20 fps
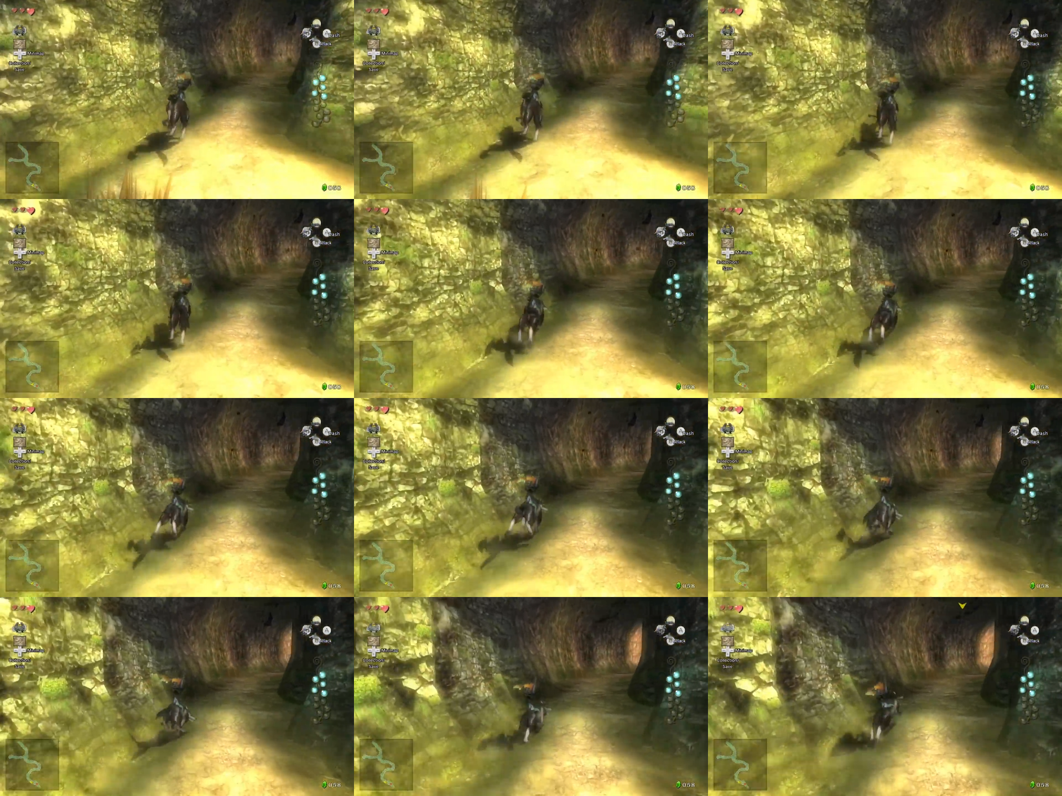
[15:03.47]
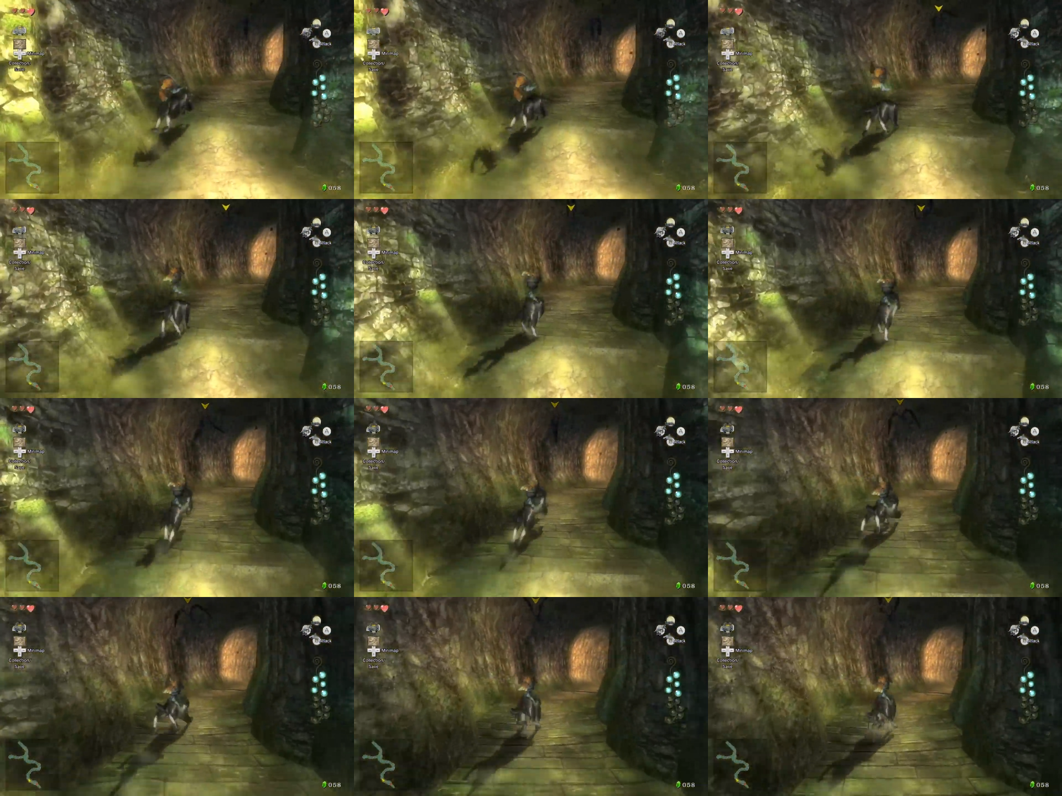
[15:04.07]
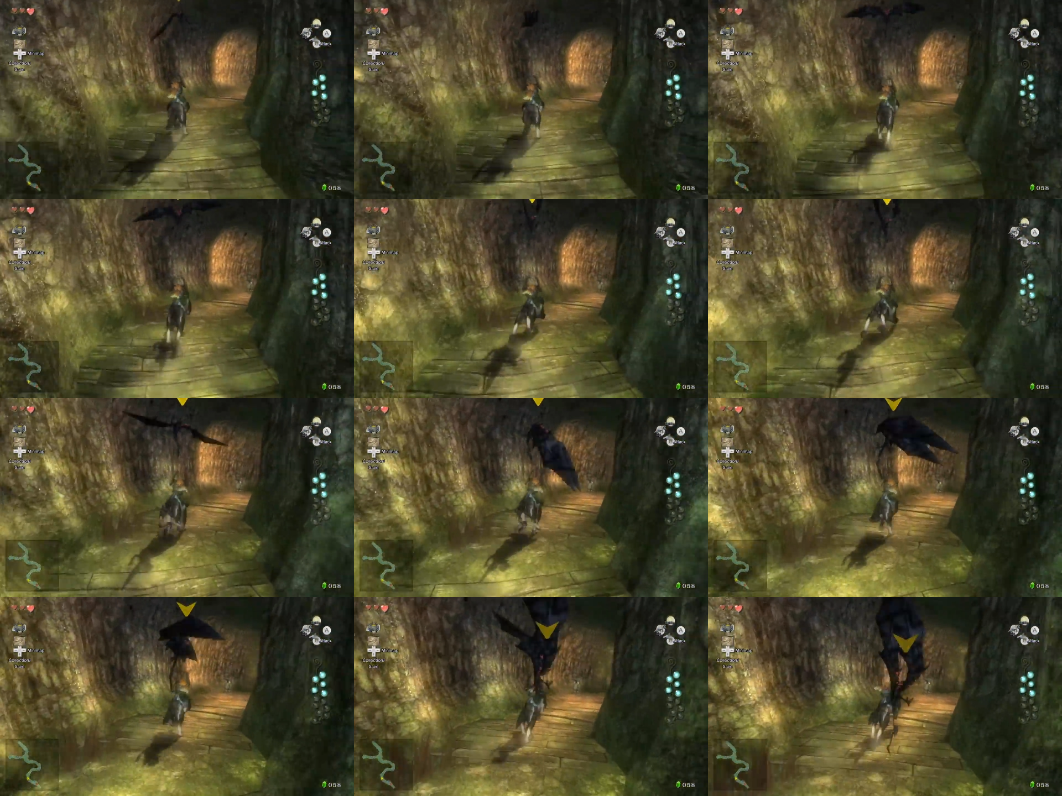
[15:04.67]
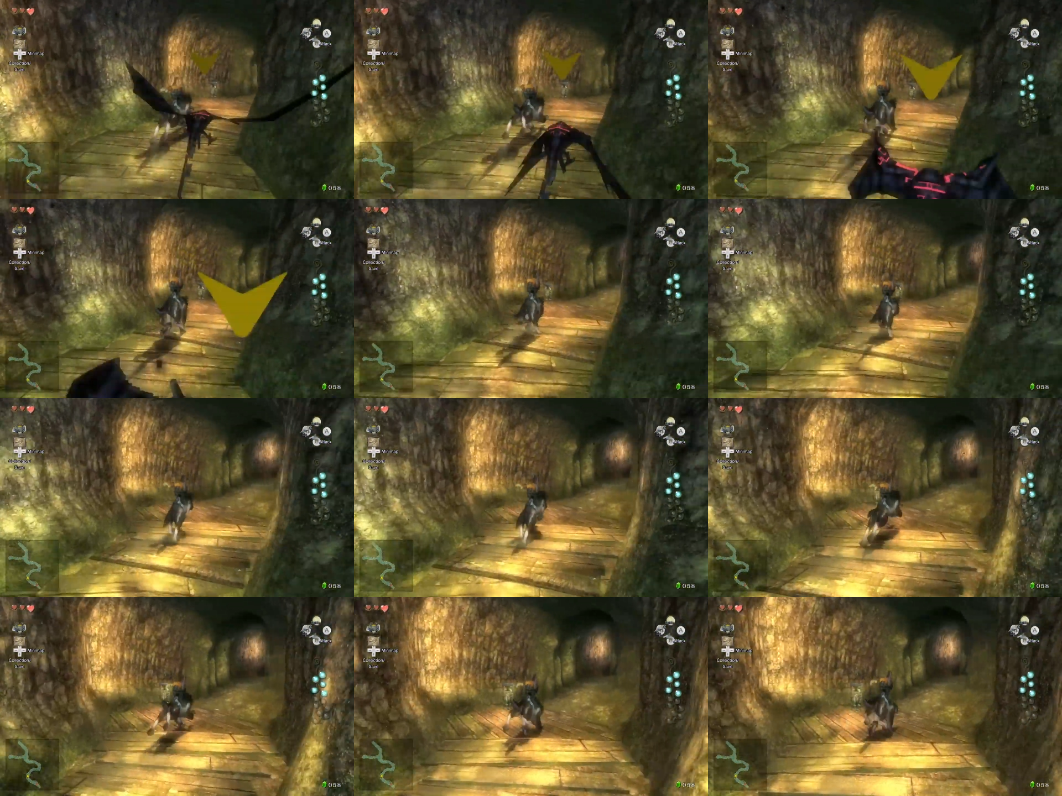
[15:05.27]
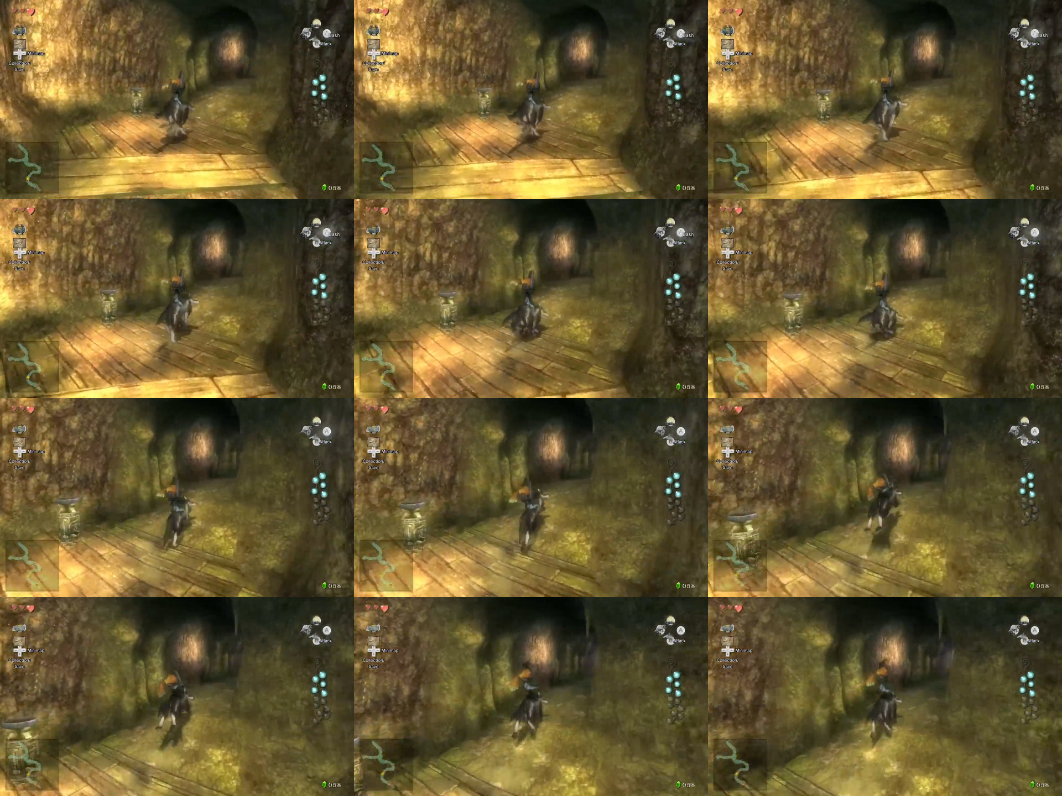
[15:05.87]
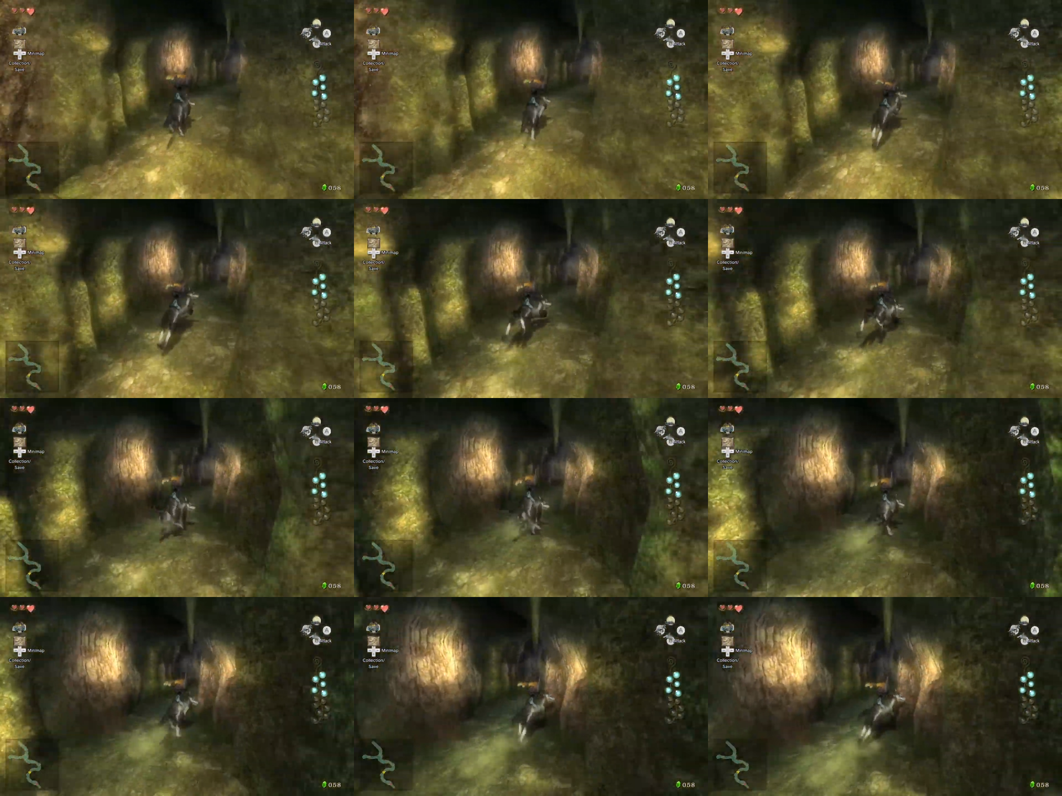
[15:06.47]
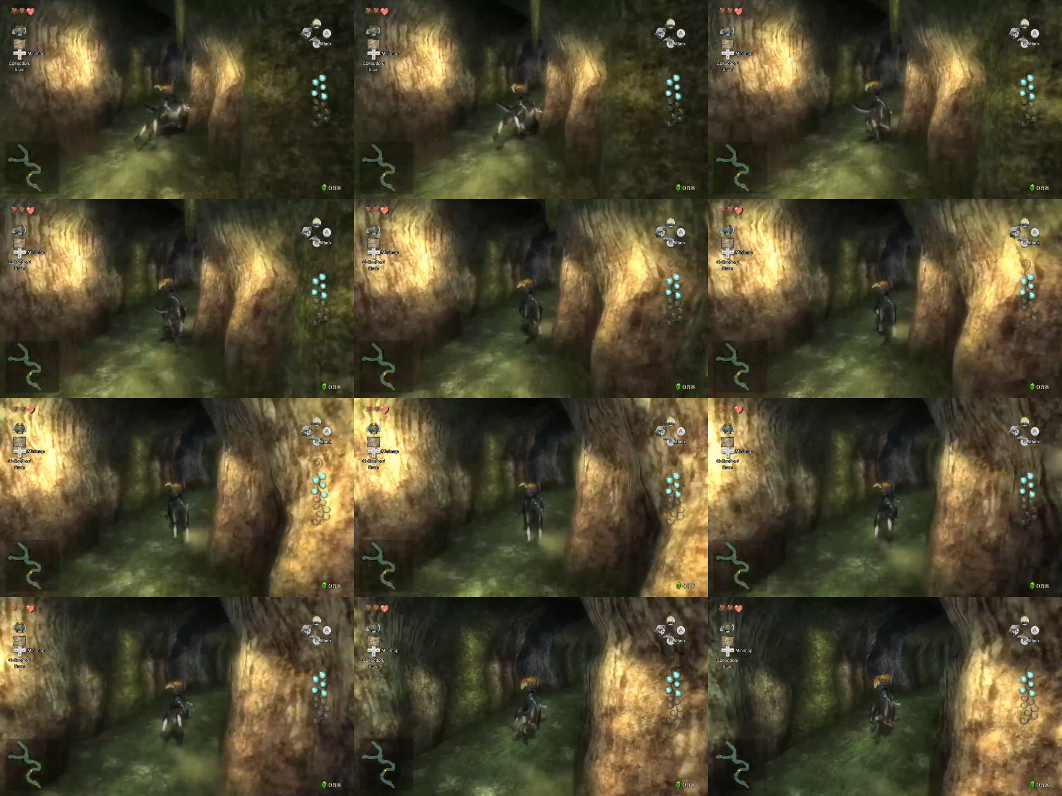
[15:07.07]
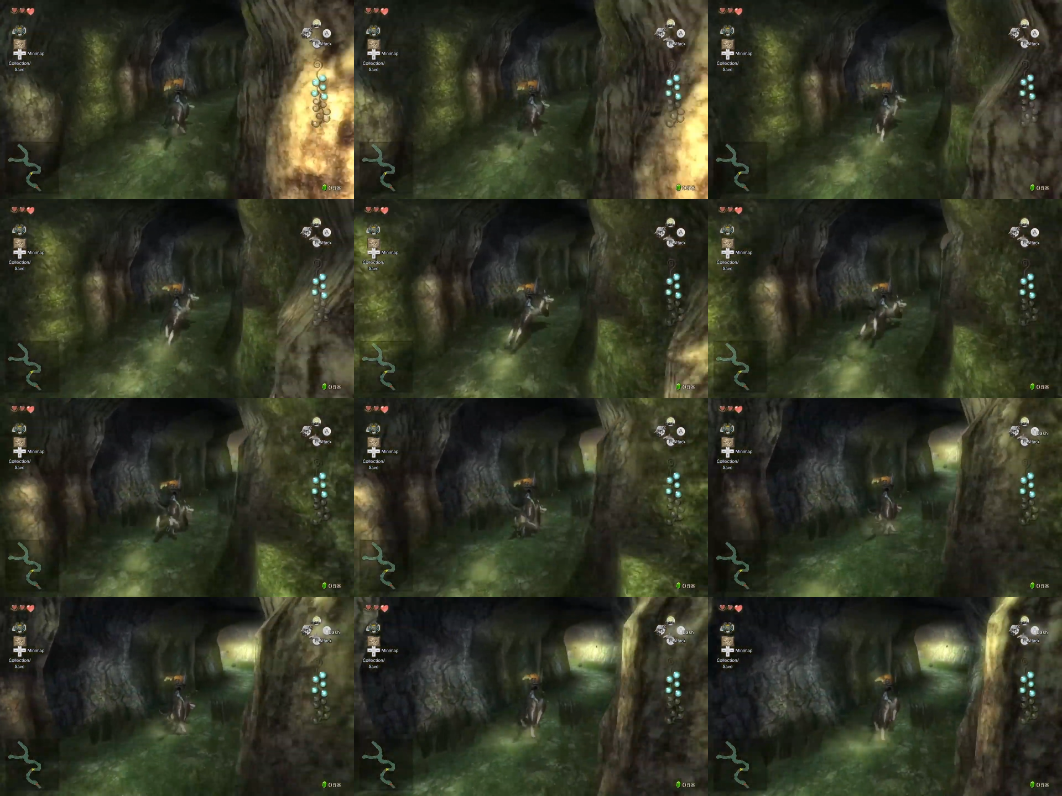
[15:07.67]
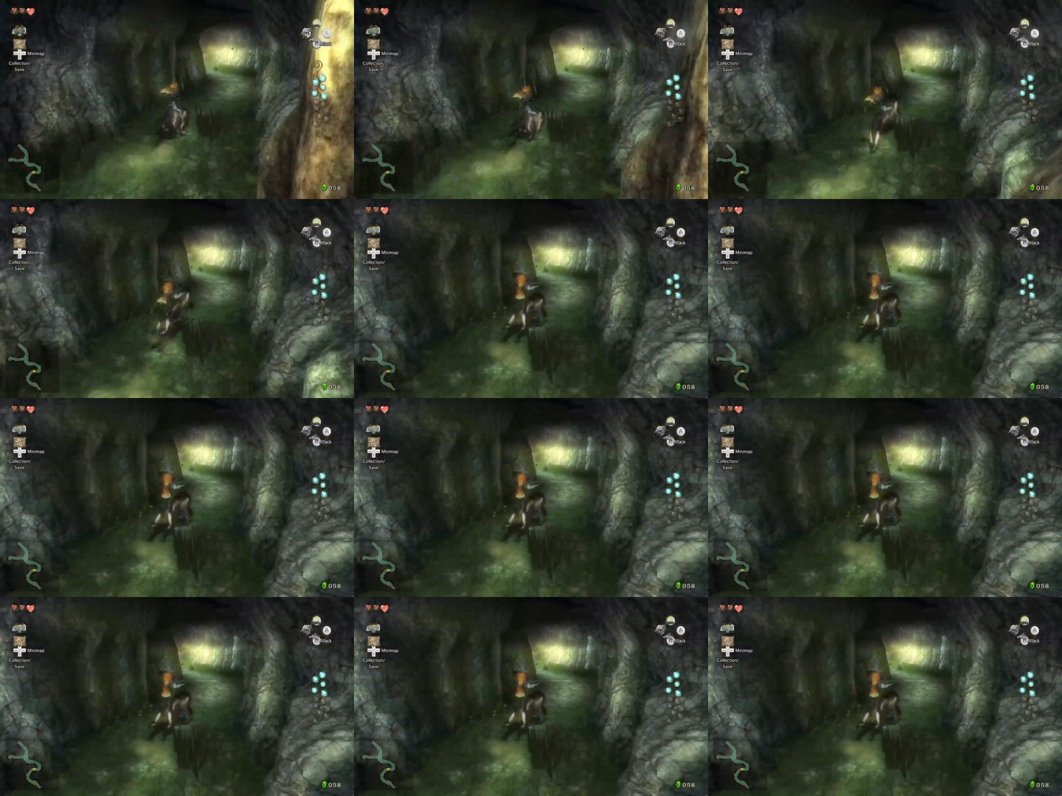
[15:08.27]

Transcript: [unreadable: no face in view]